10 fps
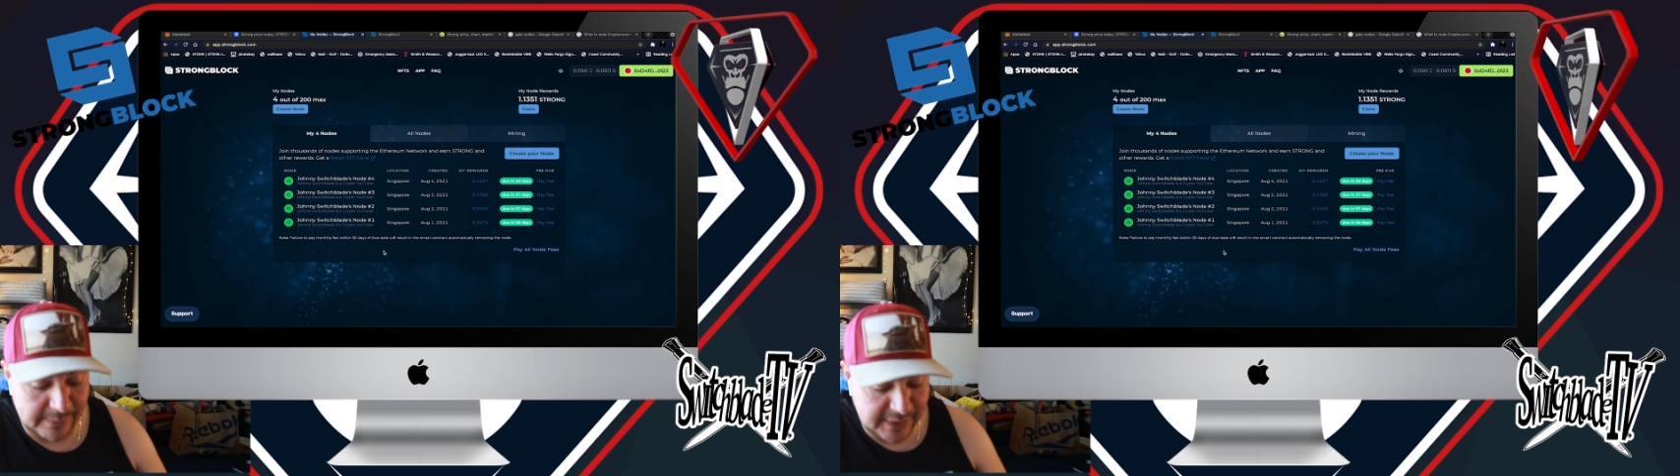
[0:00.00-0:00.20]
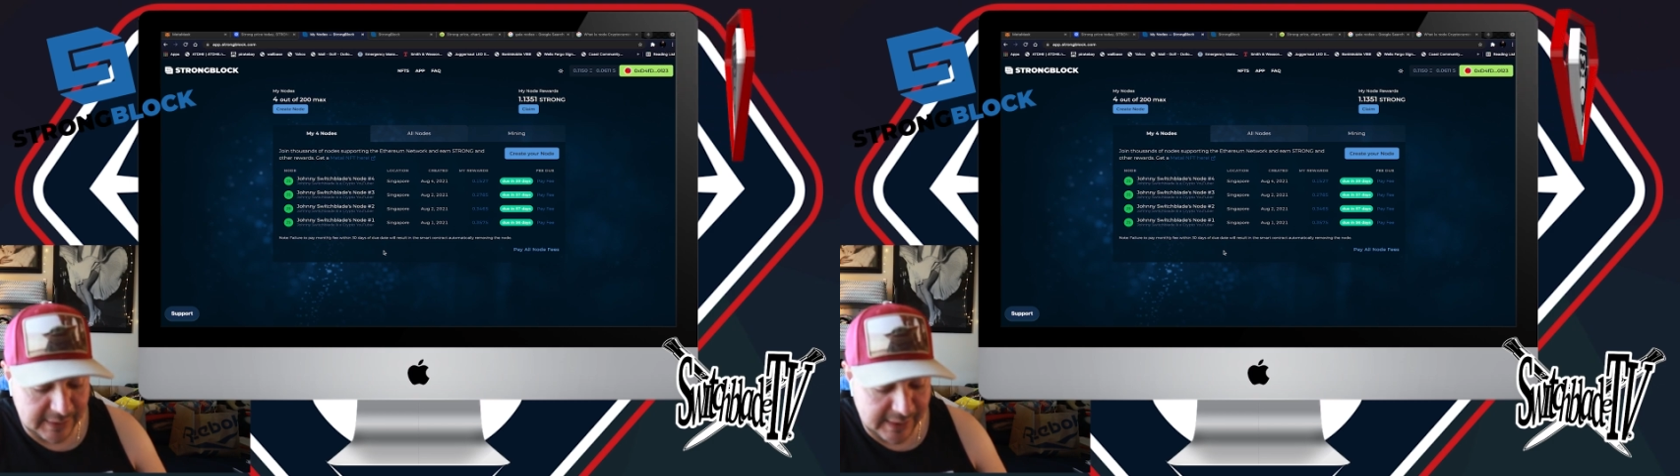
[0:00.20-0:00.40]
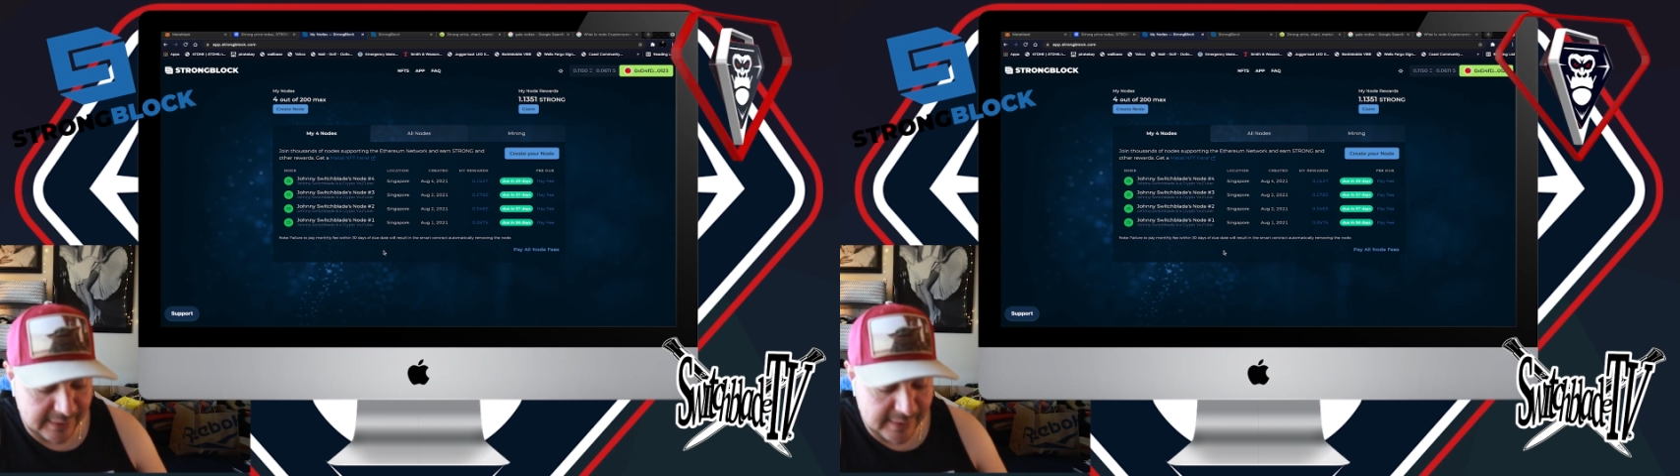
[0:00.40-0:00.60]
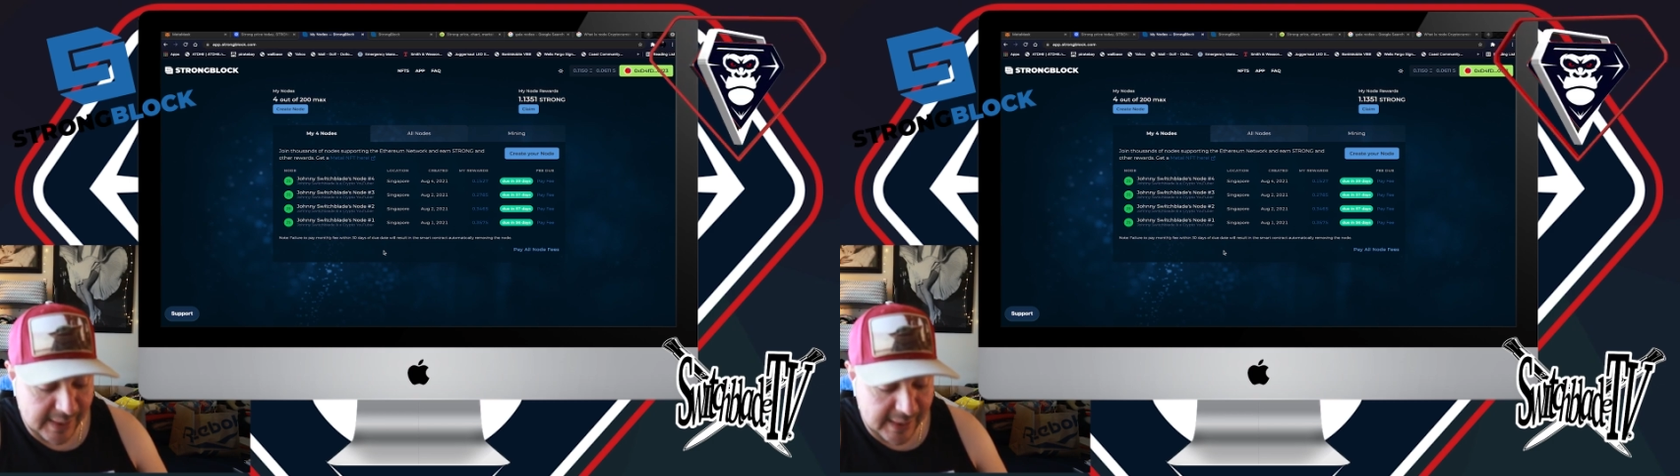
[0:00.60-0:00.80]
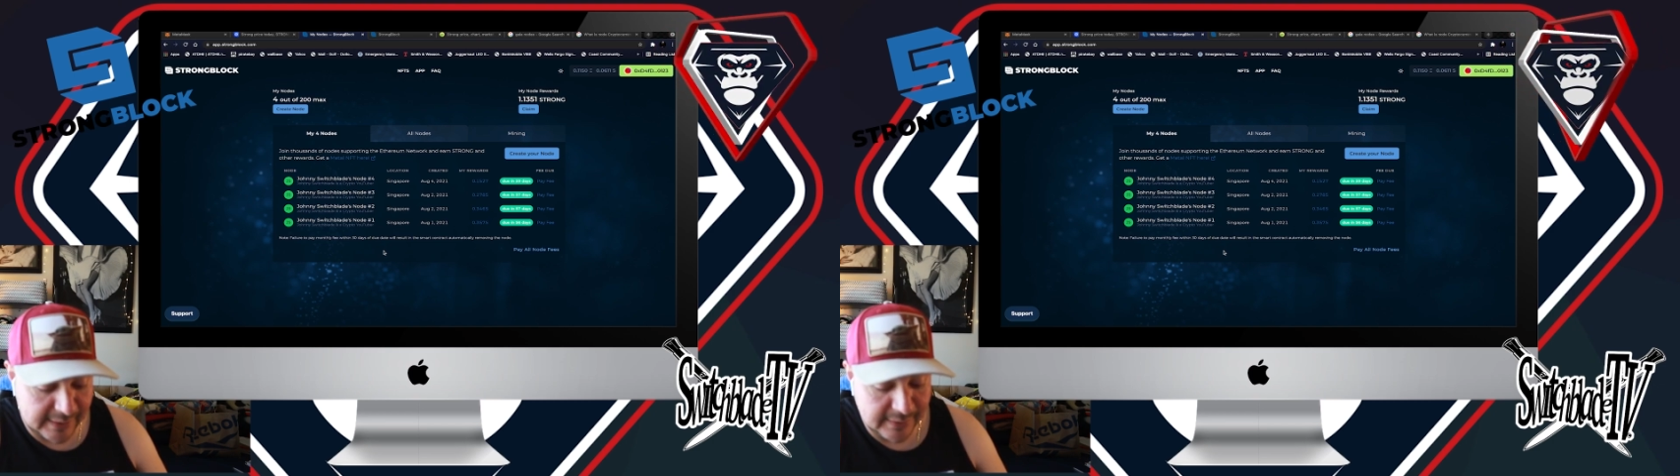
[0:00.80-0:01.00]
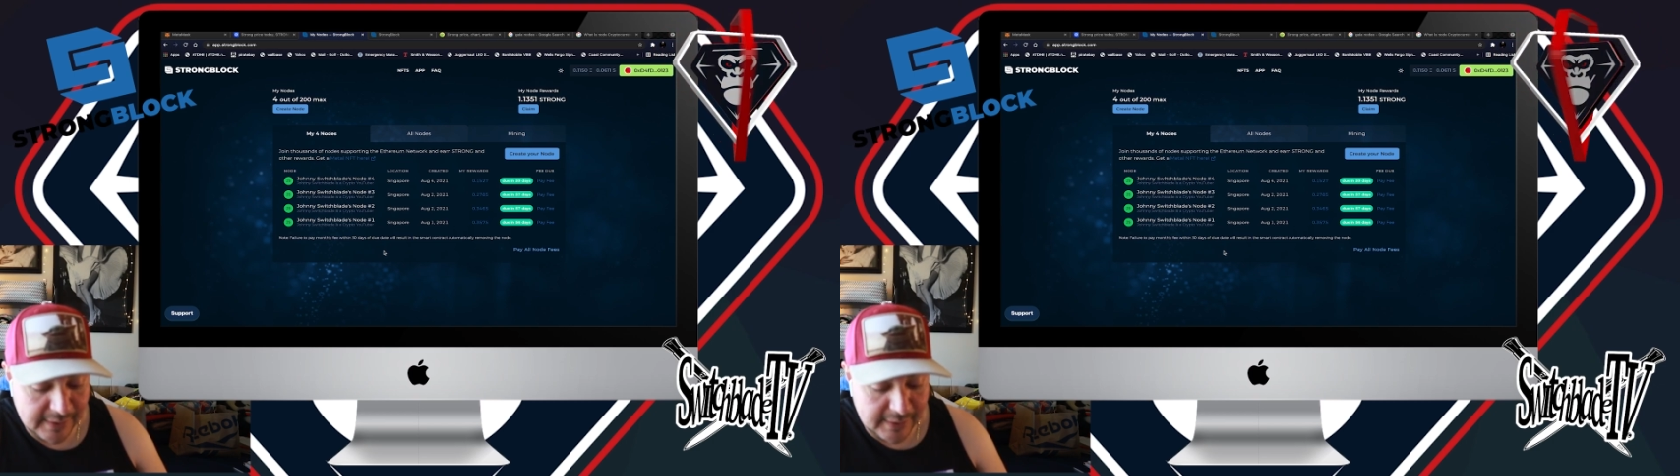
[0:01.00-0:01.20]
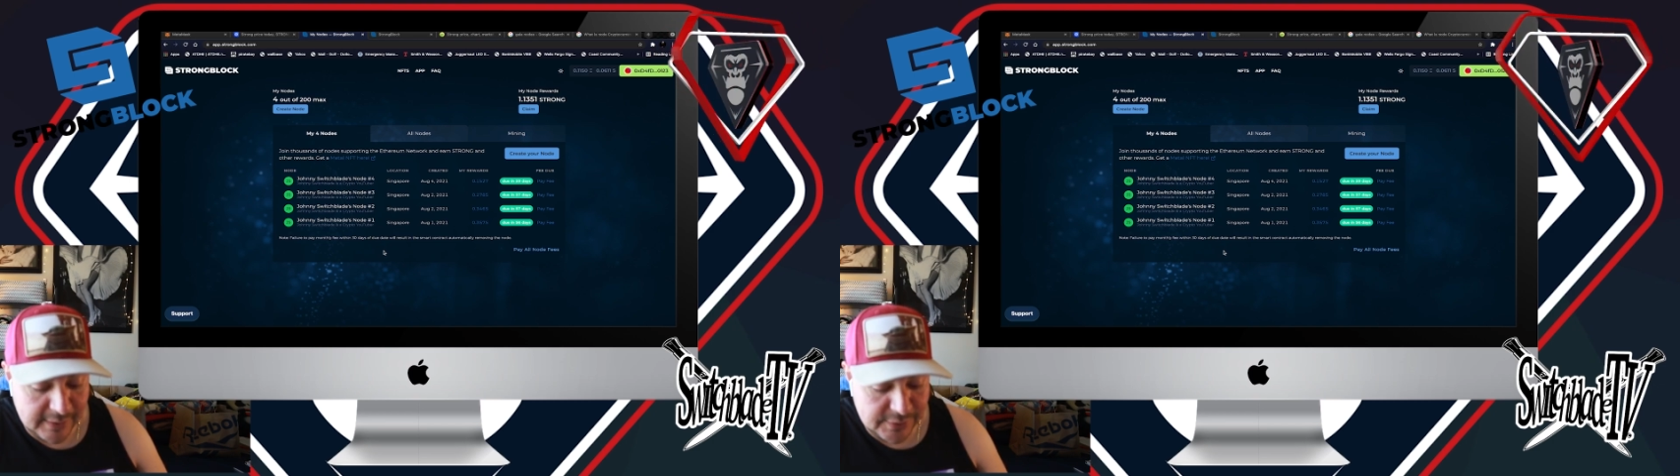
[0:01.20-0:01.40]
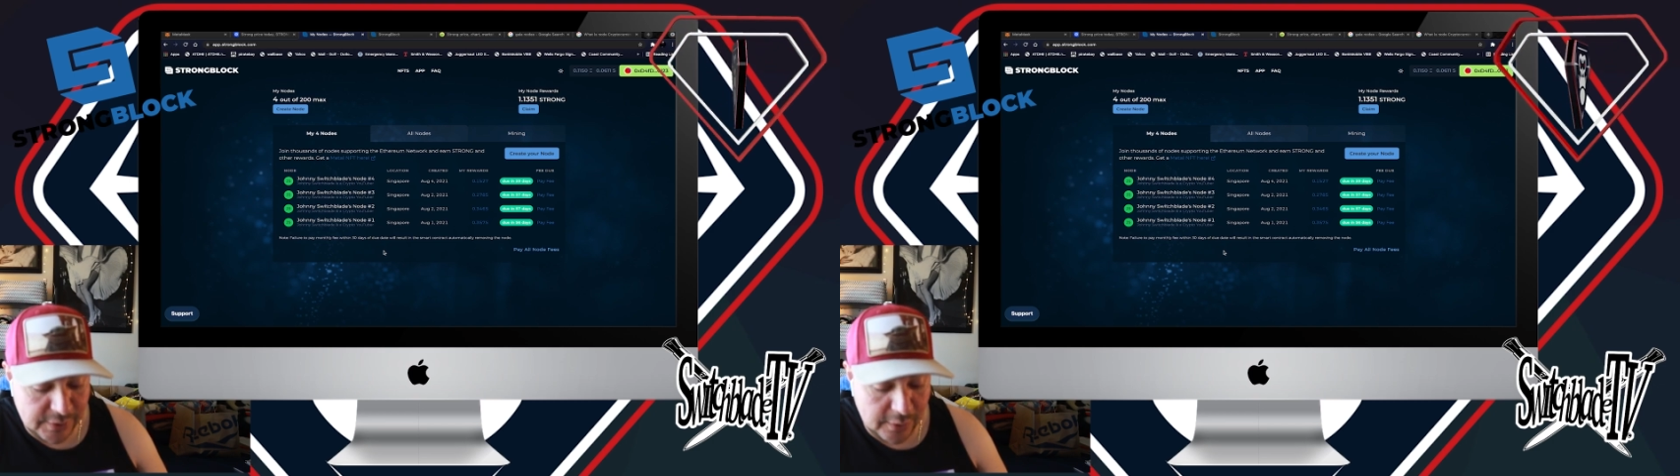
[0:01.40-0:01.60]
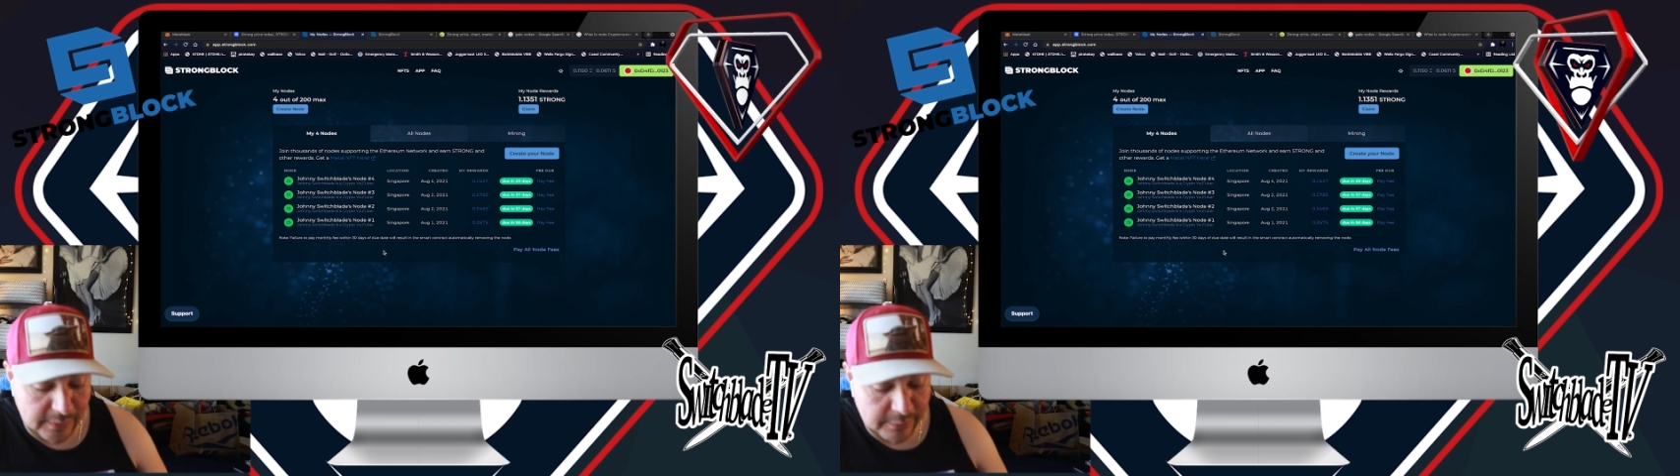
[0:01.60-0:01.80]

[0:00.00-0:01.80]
something like that. So